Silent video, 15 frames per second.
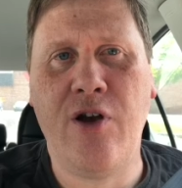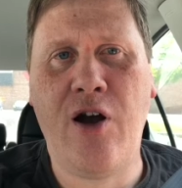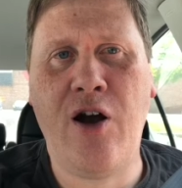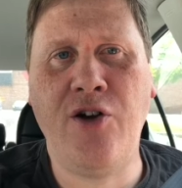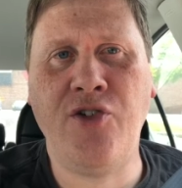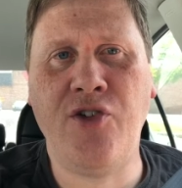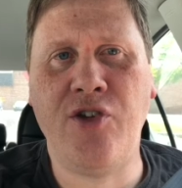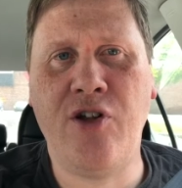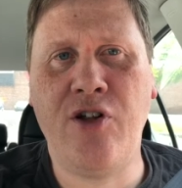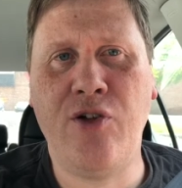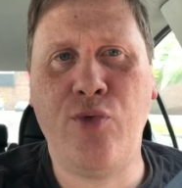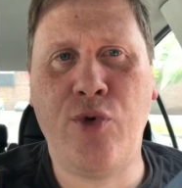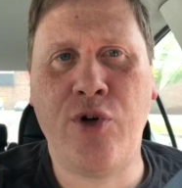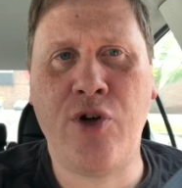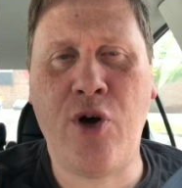
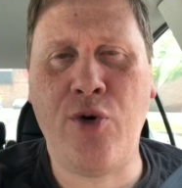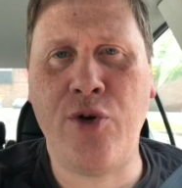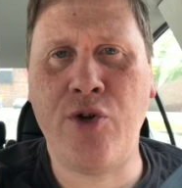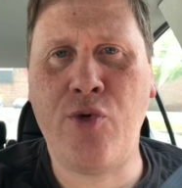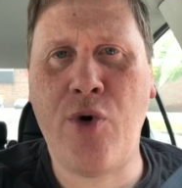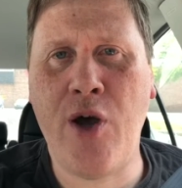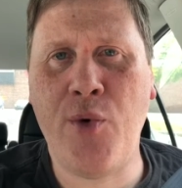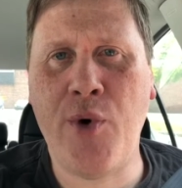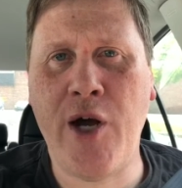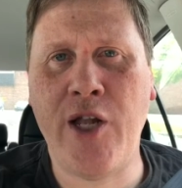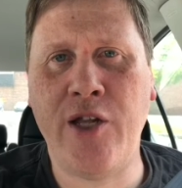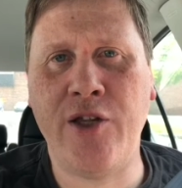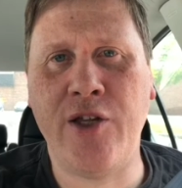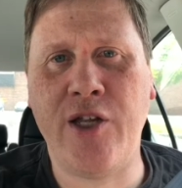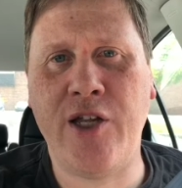Arsenal were going quite
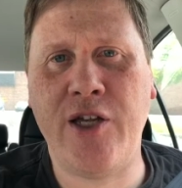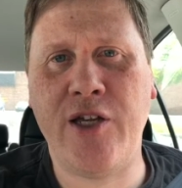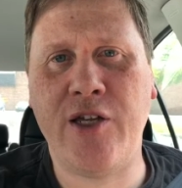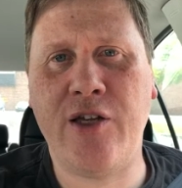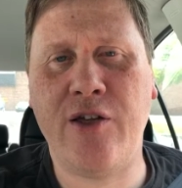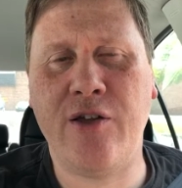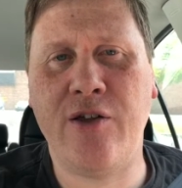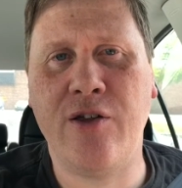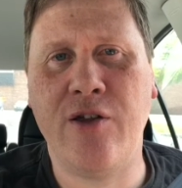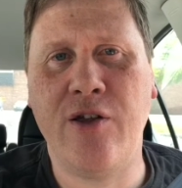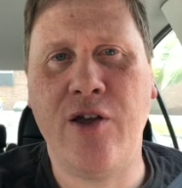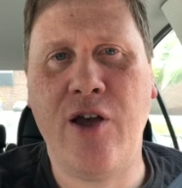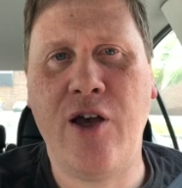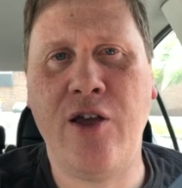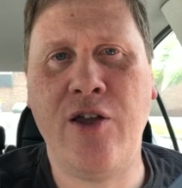well in the league.
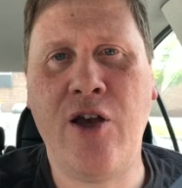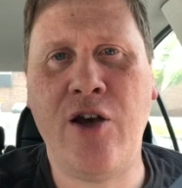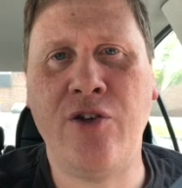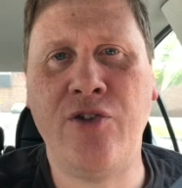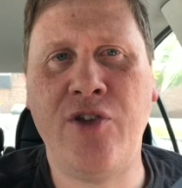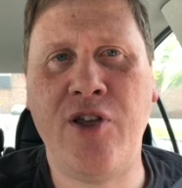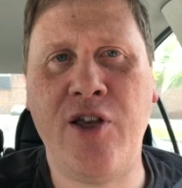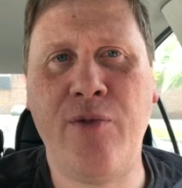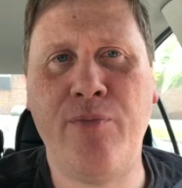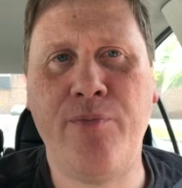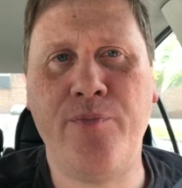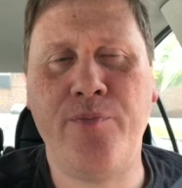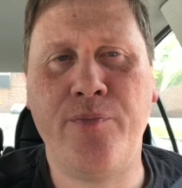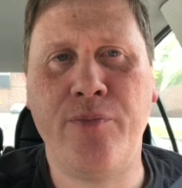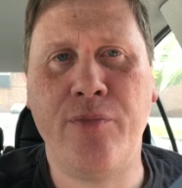A young team
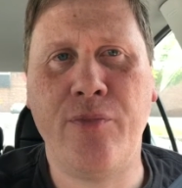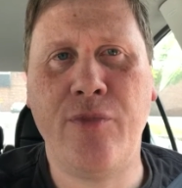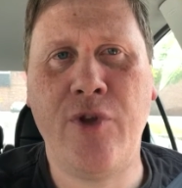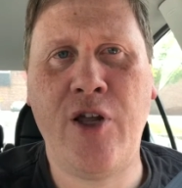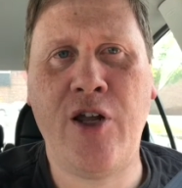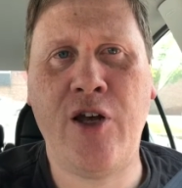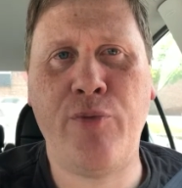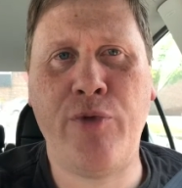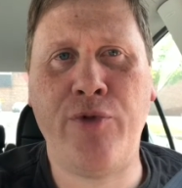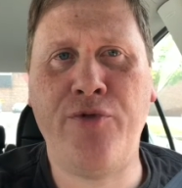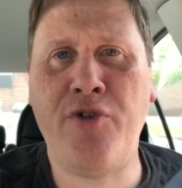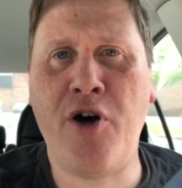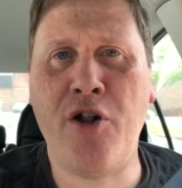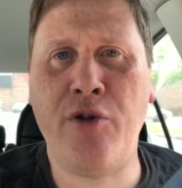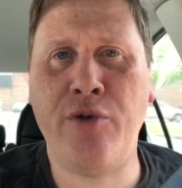that I've been
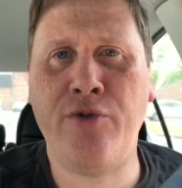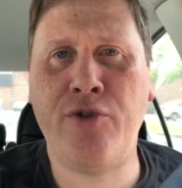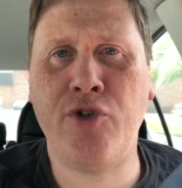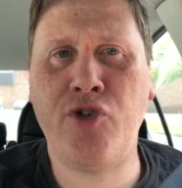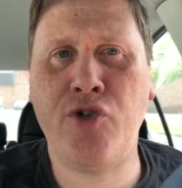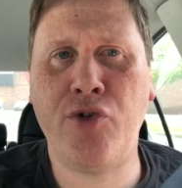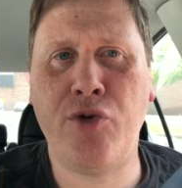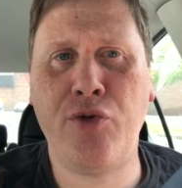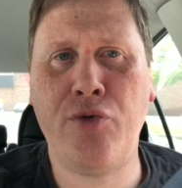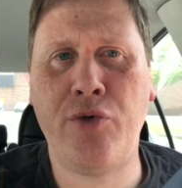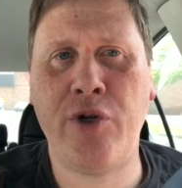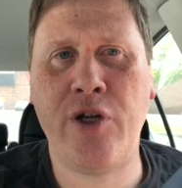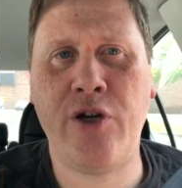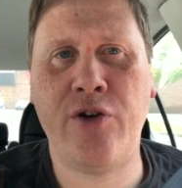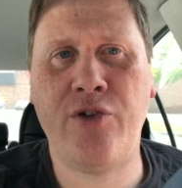following for 2 or
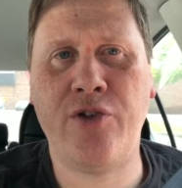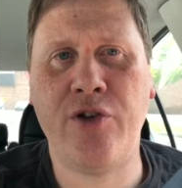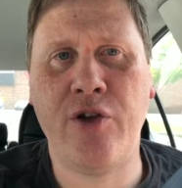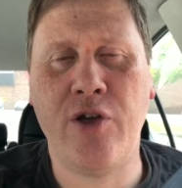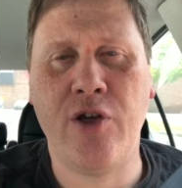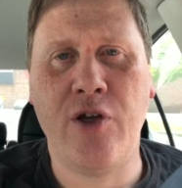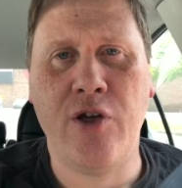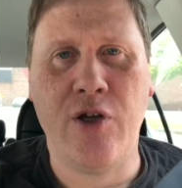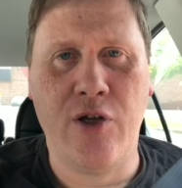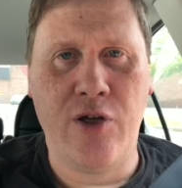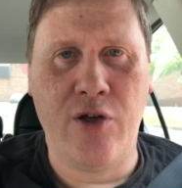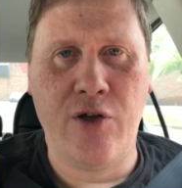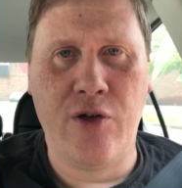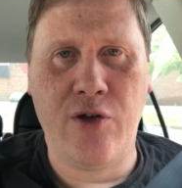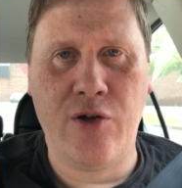3 years,
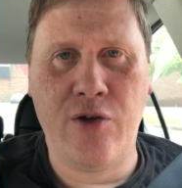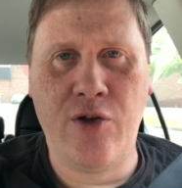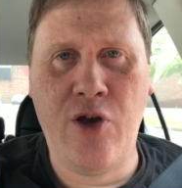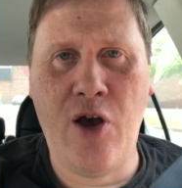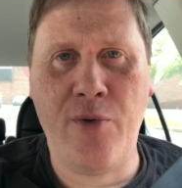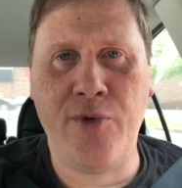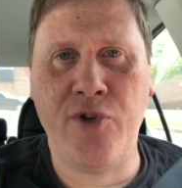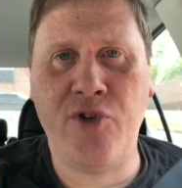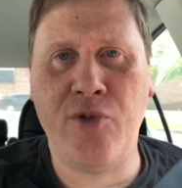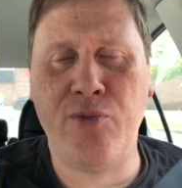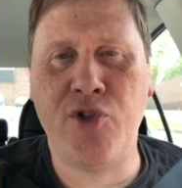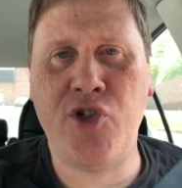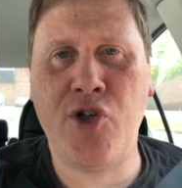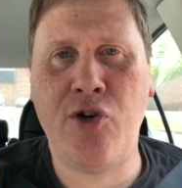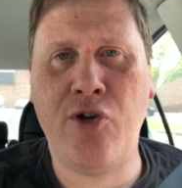coming to
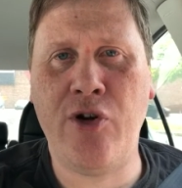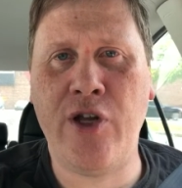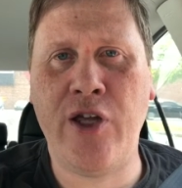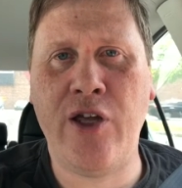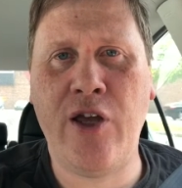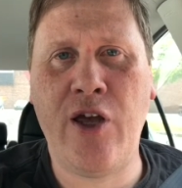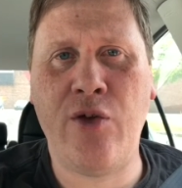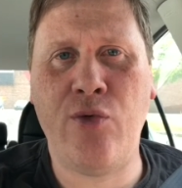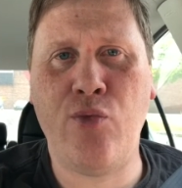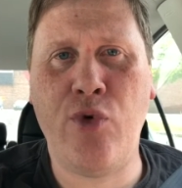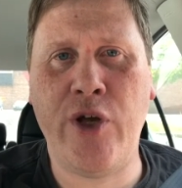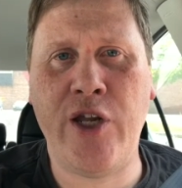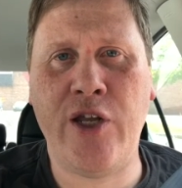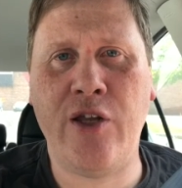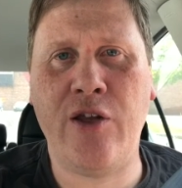maturity and
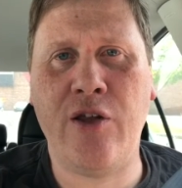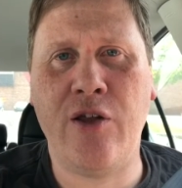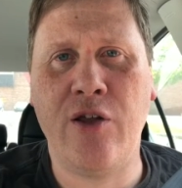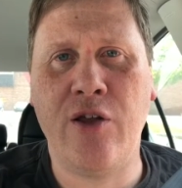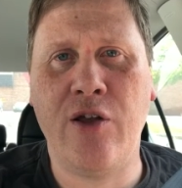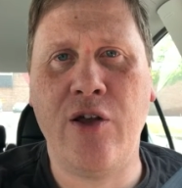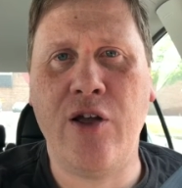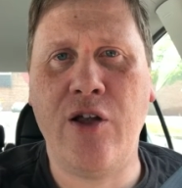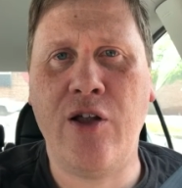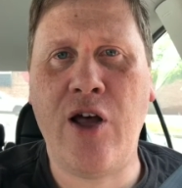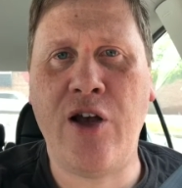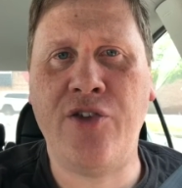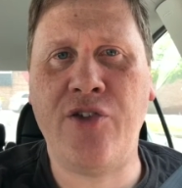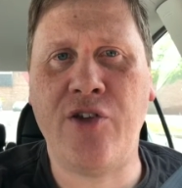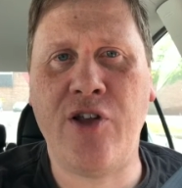winning
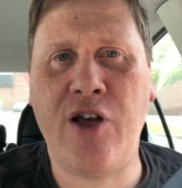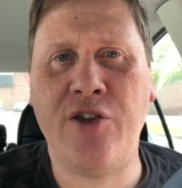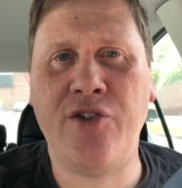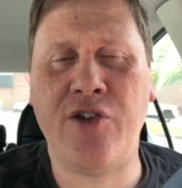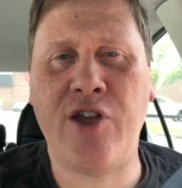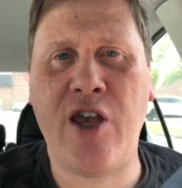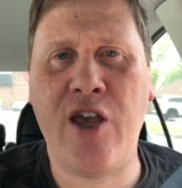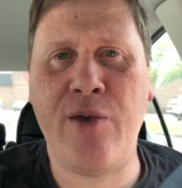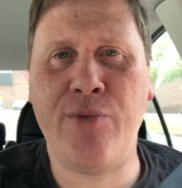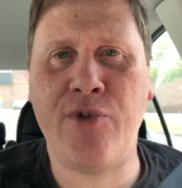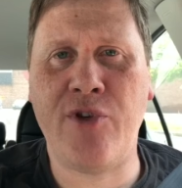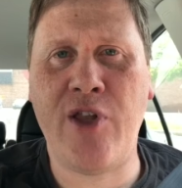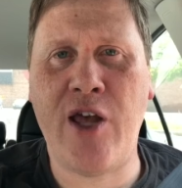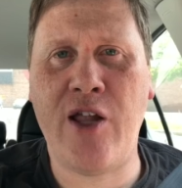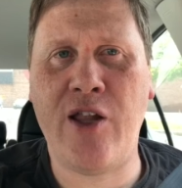lots and lots of
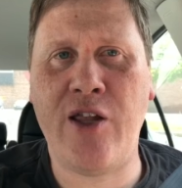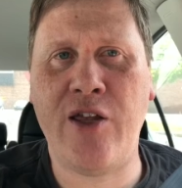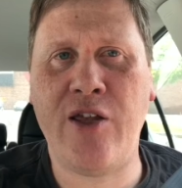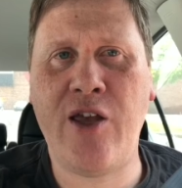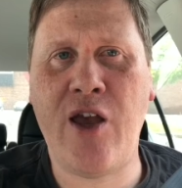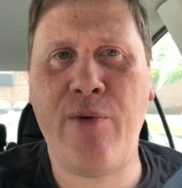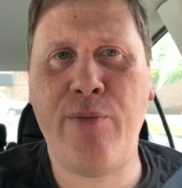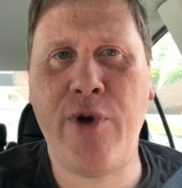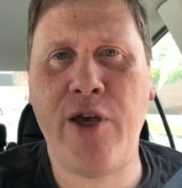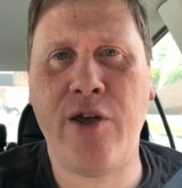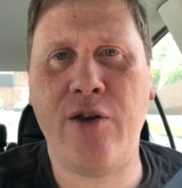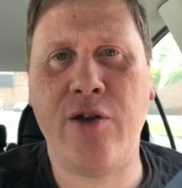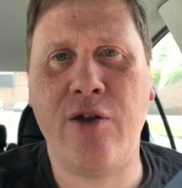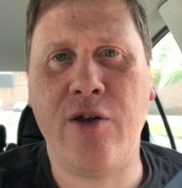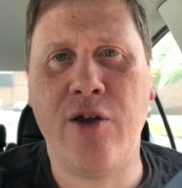games in that league
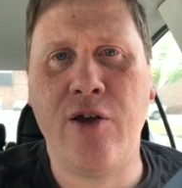campaign,